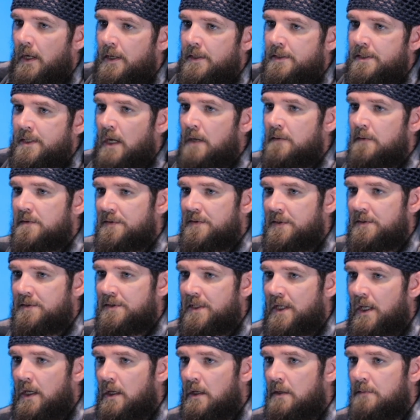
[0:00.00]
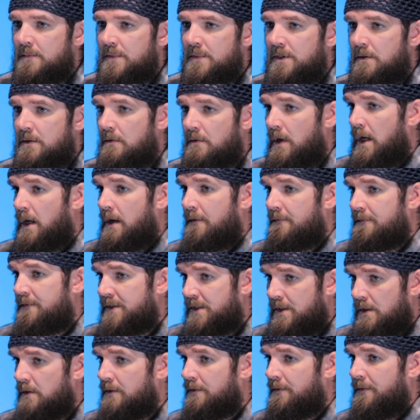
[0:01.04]
of times with those games, you have
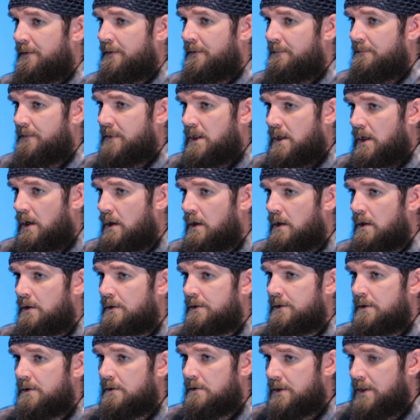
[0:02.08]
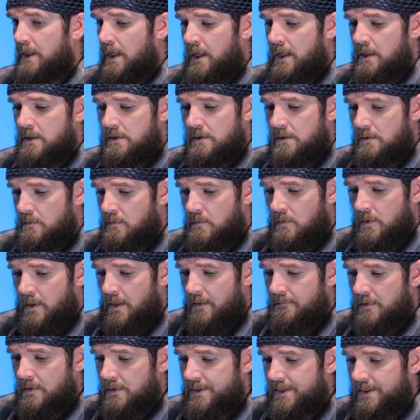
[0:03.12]
certain cards or dice or
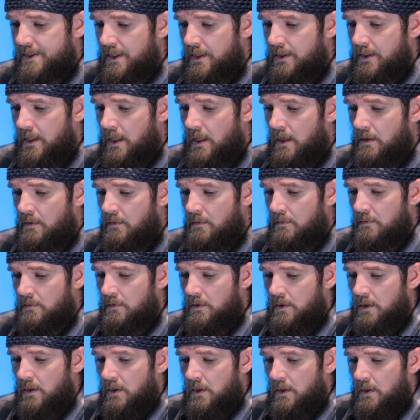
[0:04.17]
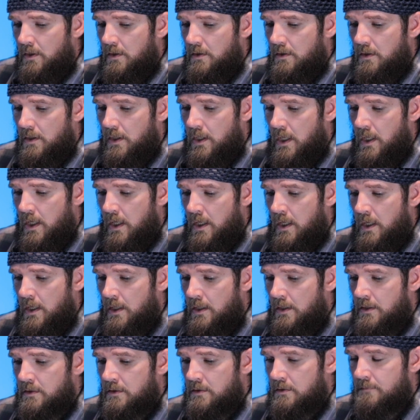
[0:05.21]
whatever sitting out,
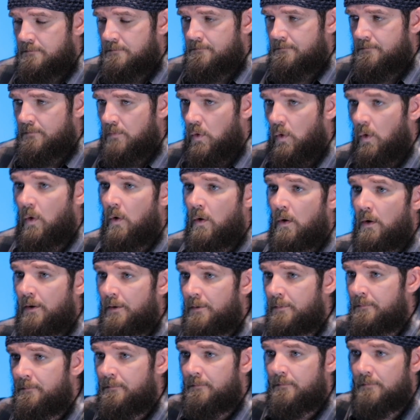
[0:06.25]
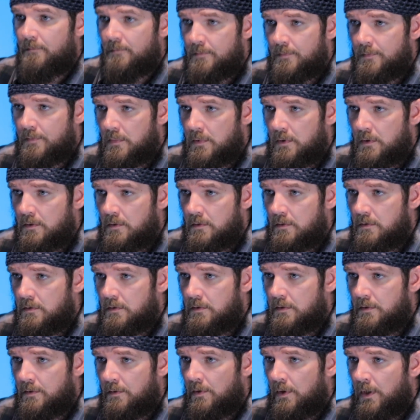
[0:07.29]
and, or
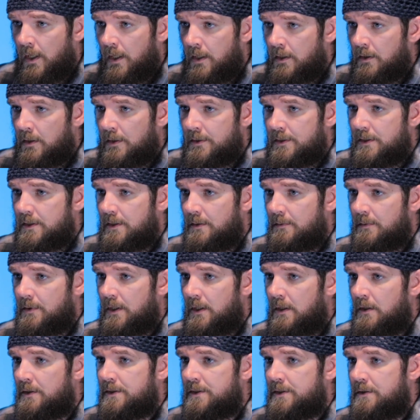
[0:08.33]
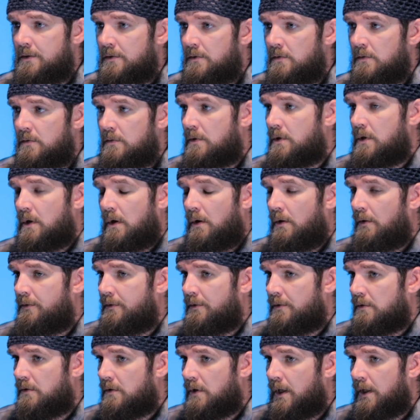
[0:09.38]
you're relying on somebody else to call
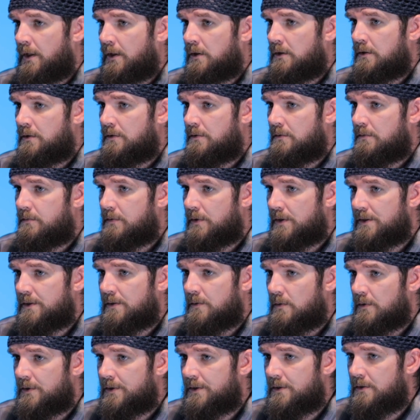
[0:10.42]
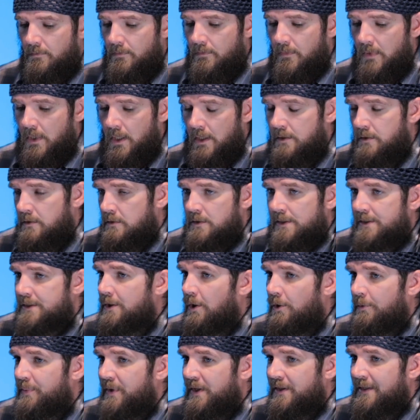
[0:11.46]
the correct resource and you're just
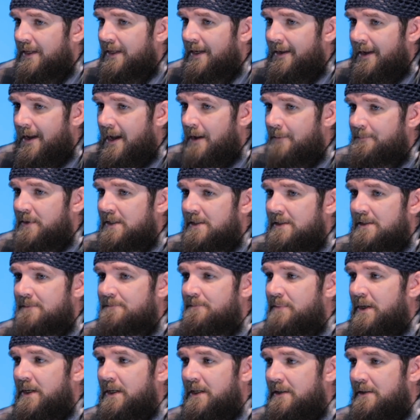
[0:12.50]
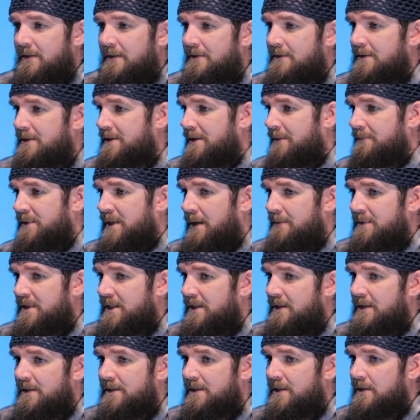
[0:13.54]
hoping that it happens, but sometimes
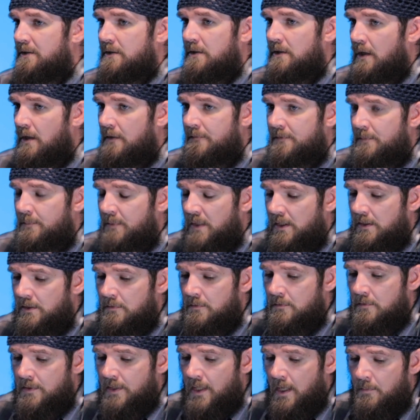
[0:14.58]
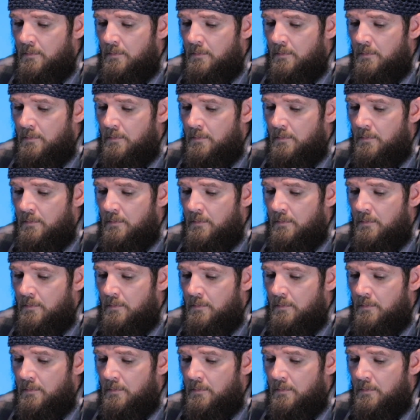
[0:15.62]
it doesn't, and you have to make do in that